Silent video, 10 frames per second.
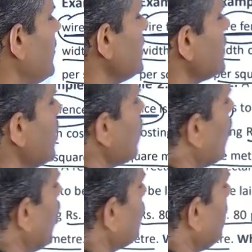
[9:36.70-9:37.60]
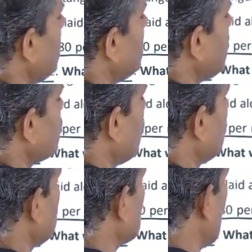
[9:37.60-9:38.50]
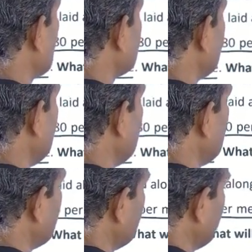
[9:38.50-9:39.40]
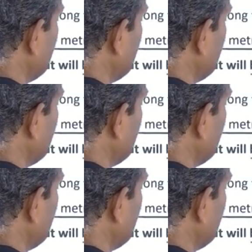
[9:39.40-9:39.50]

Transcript: is, what will be the total cost incurred?